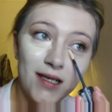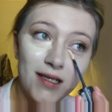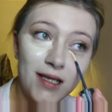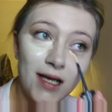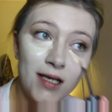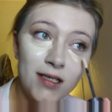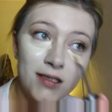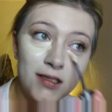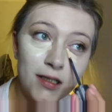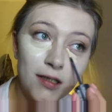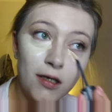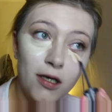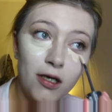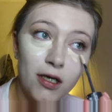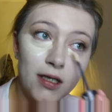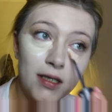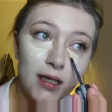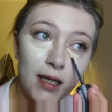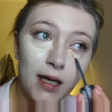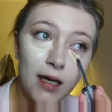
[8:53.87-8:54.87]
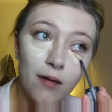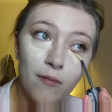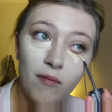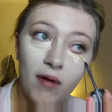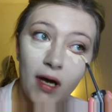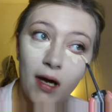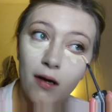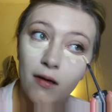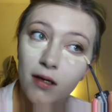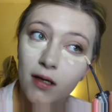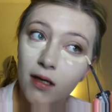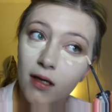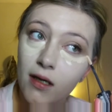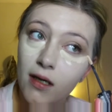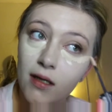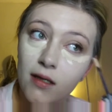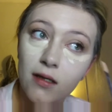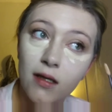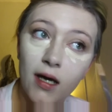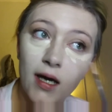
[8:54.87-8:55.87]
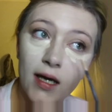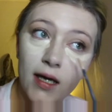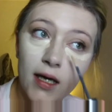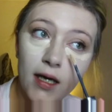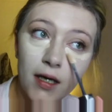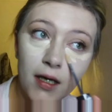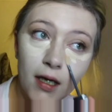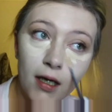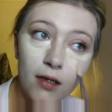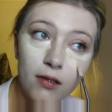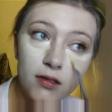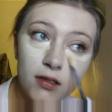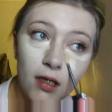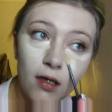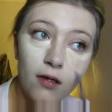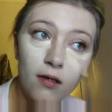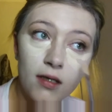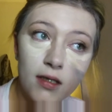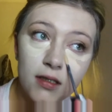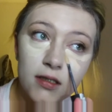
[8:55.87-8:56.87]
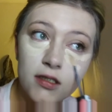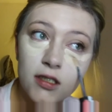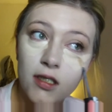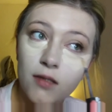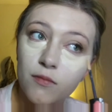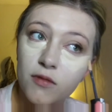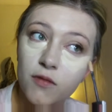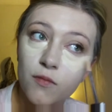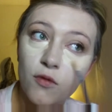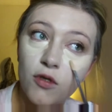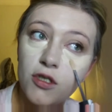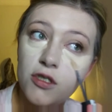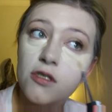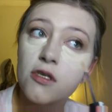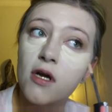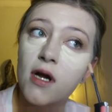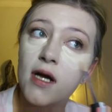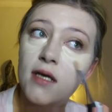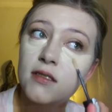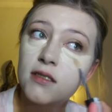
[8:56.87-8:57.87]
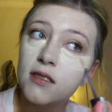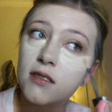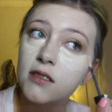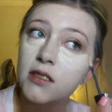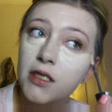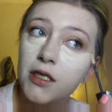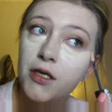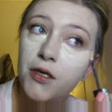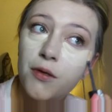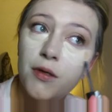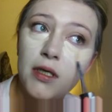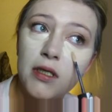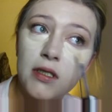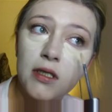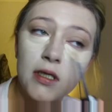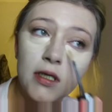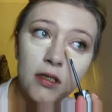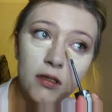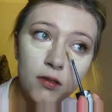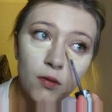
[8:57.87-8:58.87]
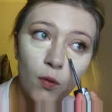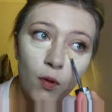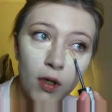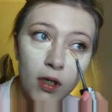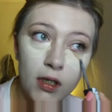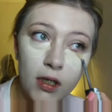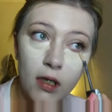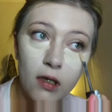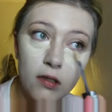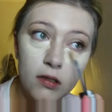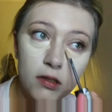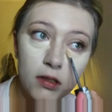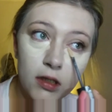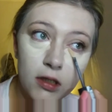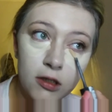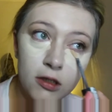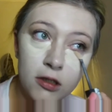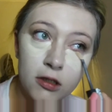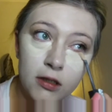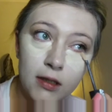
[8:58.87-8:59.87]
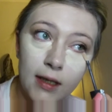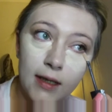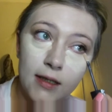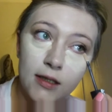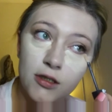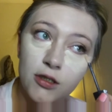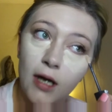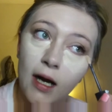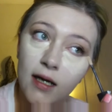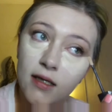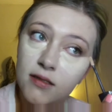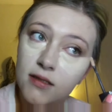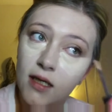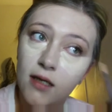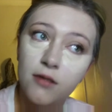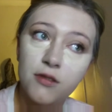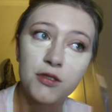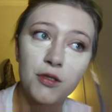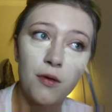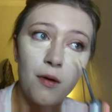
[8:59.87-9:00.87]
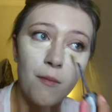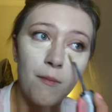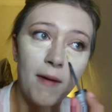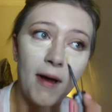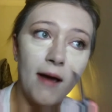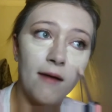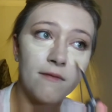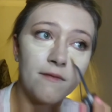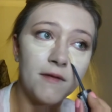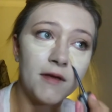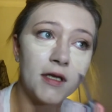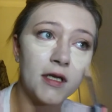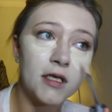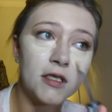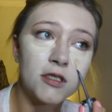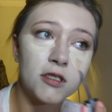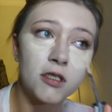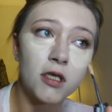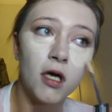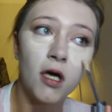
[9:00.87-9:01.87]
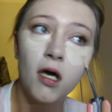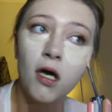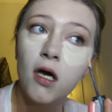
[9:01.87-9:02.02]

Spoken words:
That's the good thing about it. And like, it goes on, it seems moisturizing too, and then it's one of those that just kind of dries down to a matte finish.